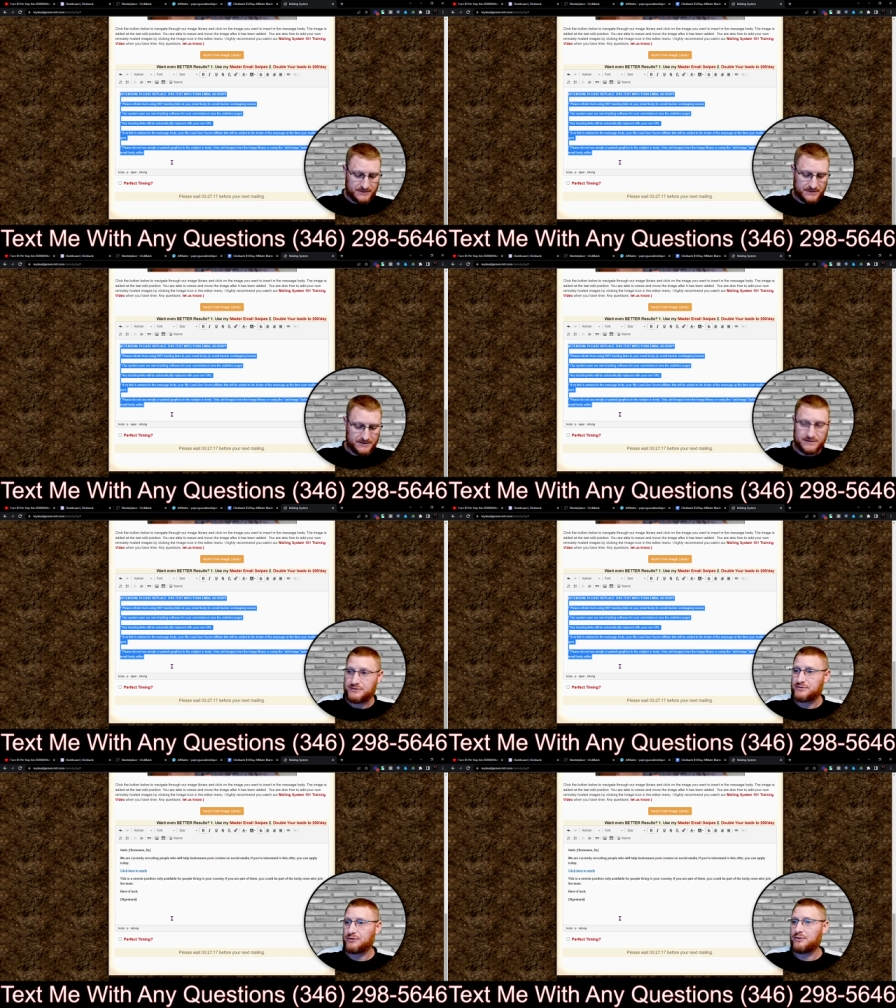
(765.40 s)

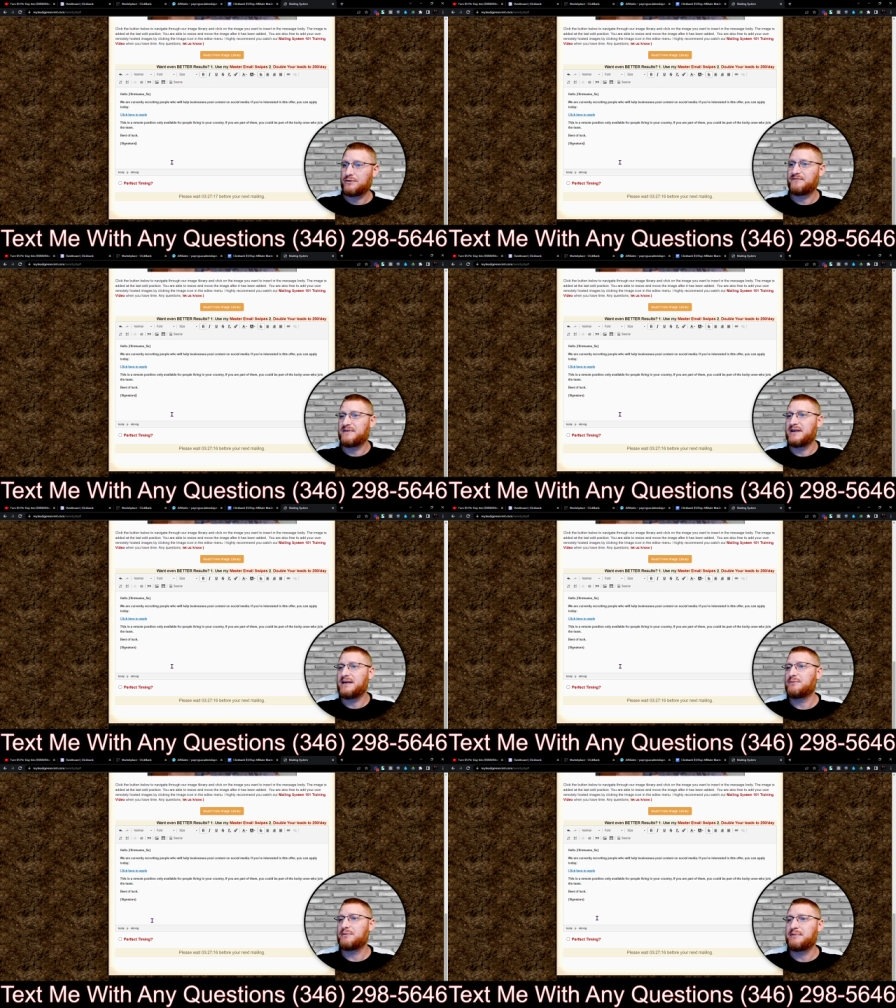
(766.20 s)
Control
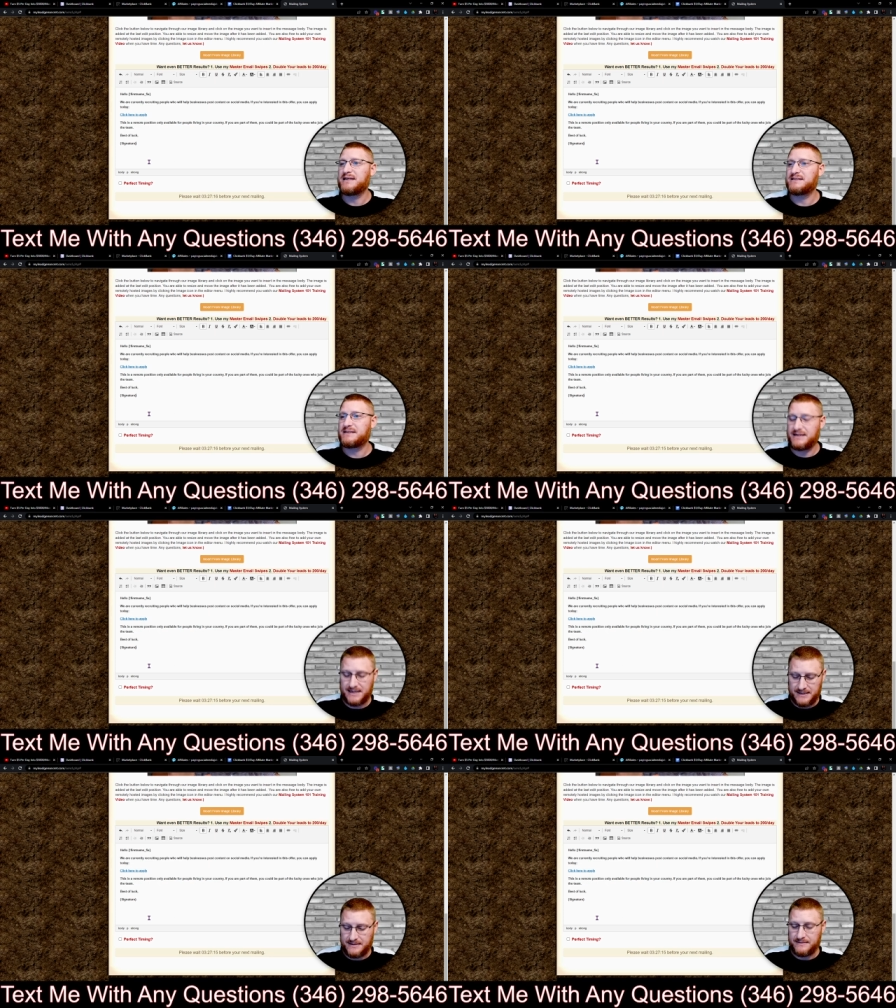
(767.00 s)
V. We'll paste it
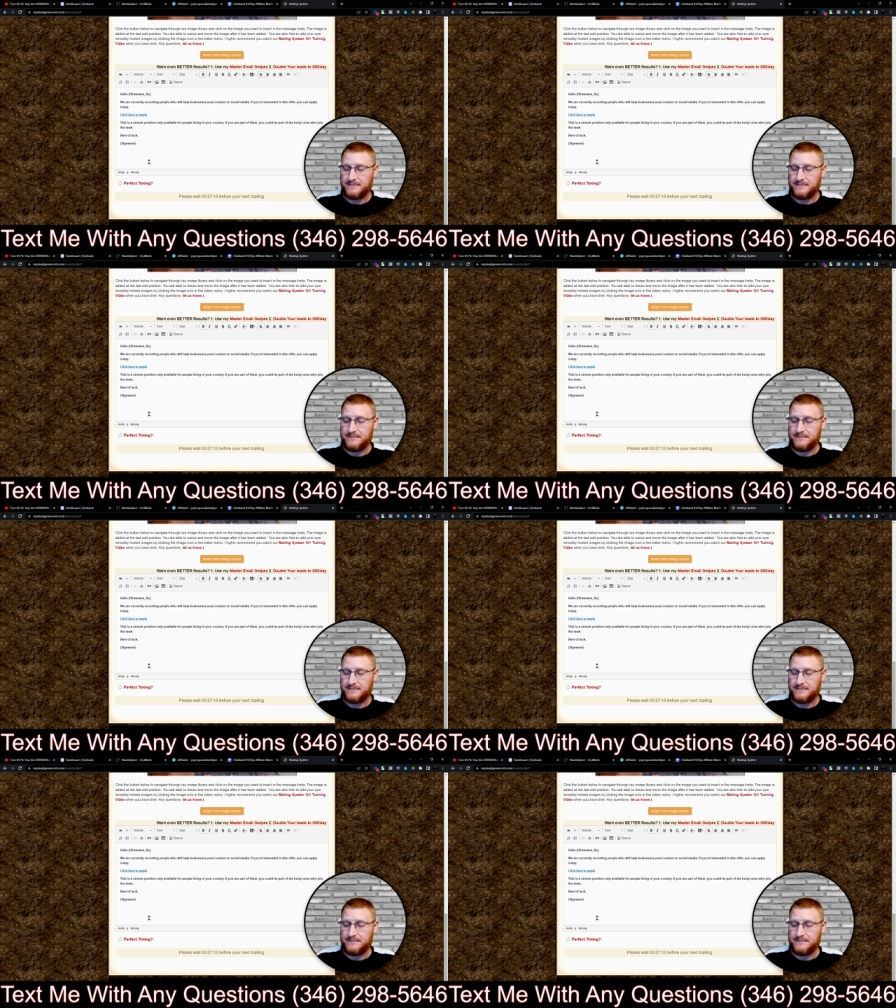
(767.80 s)
in.